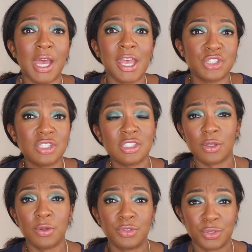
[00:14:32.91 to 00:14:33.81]
I just
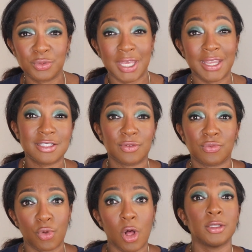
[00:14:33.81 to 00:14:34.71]
sold 2 cans
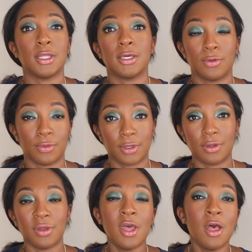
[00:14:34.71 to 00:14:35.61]
of walnut
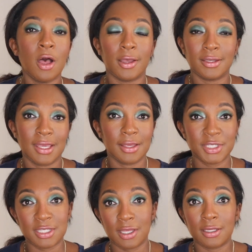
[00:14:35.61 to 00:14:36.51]
oil on
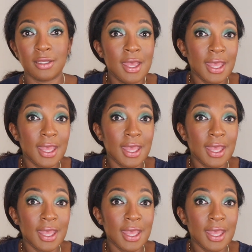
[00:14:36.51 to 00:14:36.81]
Amazon.